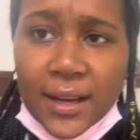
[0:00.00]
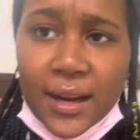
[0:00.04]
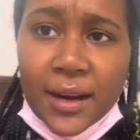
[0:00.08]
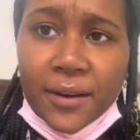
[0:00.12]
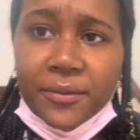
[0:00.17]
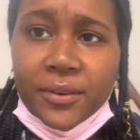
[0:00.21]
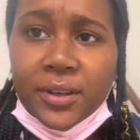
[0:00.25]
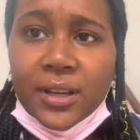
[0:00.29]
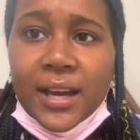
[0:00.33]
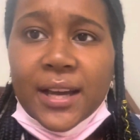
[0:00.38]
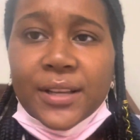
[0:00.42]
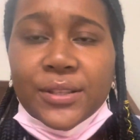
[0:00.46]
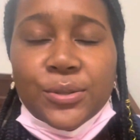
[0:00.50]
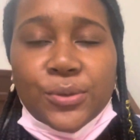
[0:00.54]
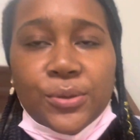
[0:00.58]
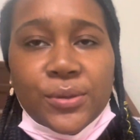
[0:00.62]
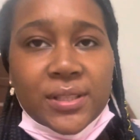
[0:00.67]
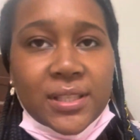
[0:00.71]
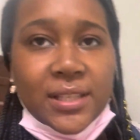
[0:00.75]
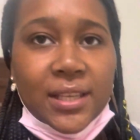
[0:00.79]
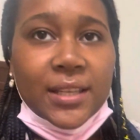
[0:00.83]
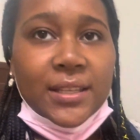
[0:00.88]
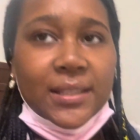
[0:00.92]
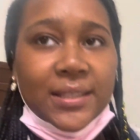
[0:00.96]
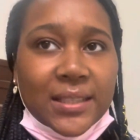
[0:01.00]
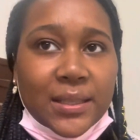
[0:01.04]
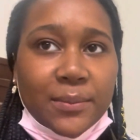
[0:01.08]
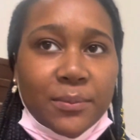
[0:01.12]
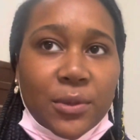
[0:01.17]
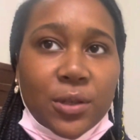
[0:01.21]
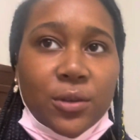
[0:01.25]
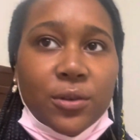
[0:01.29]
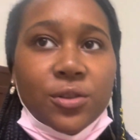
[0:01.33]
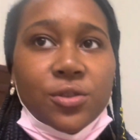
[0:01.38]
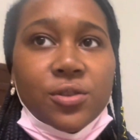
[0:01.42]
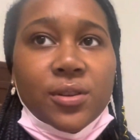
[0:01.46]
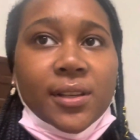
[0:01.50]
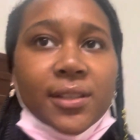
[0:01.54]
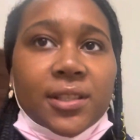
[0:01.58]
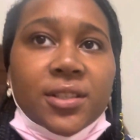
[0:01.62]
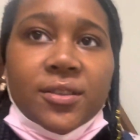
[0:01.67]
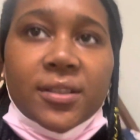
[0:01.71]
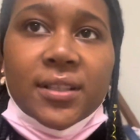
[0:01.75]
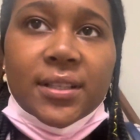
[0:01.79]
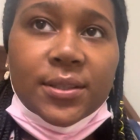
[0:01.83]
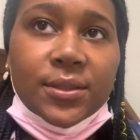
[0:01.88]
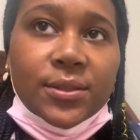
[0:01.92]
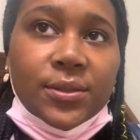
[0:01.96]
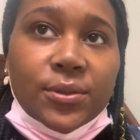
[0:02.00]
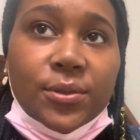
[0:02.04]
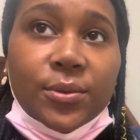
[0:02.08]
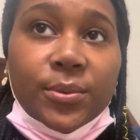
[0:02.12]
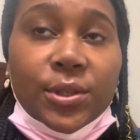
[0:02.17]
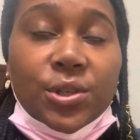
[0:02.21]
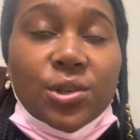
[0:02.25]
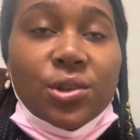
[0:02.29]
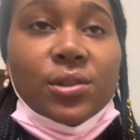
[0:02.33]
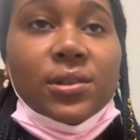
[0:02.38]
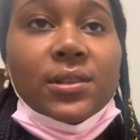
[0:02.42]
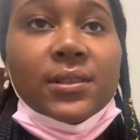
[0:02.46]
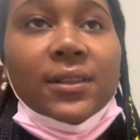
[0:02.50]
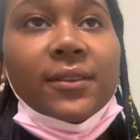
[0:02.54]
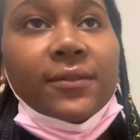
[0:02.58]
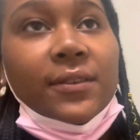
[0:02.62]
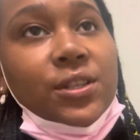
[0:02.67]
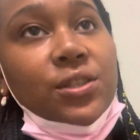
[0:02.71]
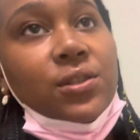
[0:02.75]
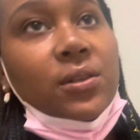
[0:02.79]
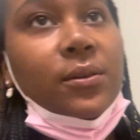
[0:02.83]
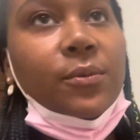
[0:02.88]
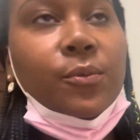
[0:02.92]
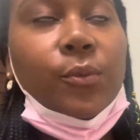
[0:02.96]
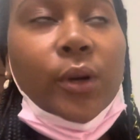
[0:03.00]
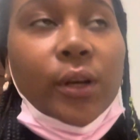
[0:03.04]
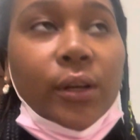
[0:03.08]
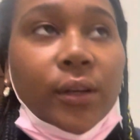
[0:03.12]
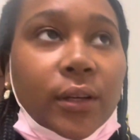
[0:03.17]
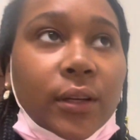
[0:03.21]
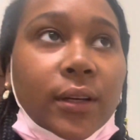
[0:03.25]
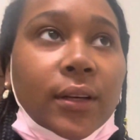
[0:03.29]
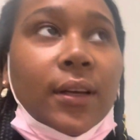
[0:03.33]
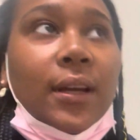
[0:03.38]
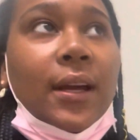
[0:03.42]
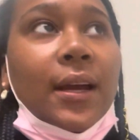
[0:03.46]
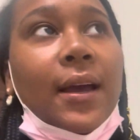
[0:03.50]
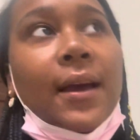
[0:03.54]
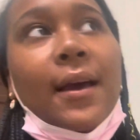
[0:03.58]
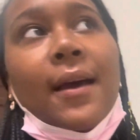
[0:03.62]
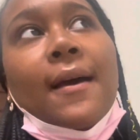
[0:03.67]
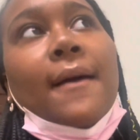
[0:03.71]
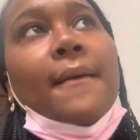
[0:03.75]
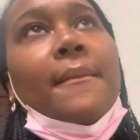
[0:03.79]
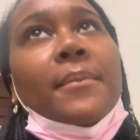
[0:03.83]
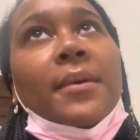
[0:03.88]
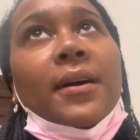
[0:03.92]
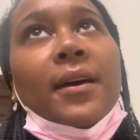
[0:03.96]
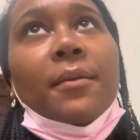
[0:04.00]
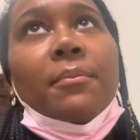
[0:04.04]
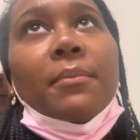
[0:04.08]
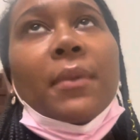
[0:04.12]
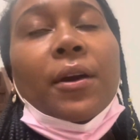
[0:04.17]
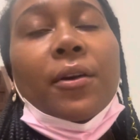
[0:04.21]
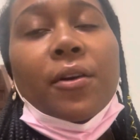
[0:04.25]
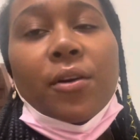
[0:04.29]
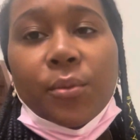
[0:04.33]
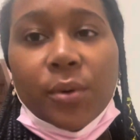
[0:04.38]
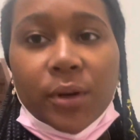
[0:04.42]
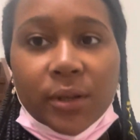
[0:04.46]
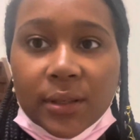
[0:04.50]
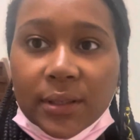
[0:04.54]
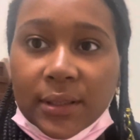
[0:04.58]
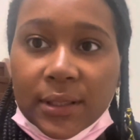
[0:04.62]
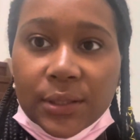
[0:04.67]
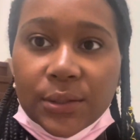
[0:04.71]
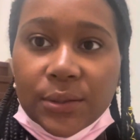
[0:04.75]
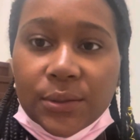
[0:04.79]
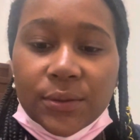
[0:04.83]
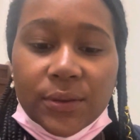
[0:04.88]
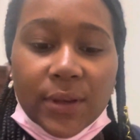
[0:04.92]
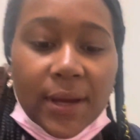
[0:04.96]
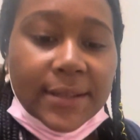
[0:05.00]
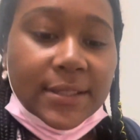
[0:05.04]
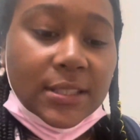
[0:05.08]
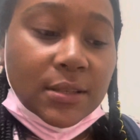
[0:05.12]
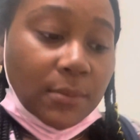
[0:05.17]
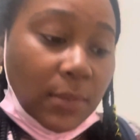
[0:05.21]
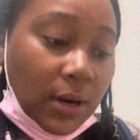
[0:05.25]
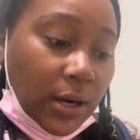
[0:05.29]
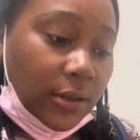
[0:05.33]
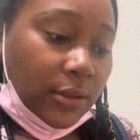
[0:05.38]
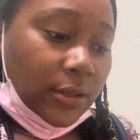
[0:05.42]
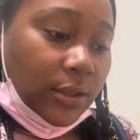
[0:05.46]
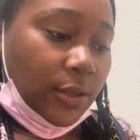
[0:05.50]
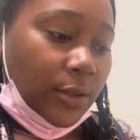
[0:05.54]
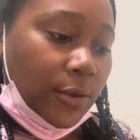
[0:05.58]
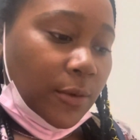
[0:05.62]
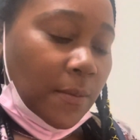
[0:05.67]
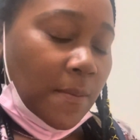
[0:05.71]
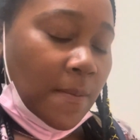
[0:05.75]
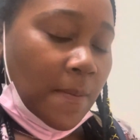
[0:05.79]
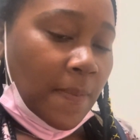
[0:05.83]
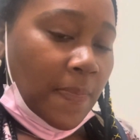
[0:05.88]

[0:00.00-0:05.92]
I forgot to send some urine drug screens to a chosen division worker, but my coworker can do that tomorrow.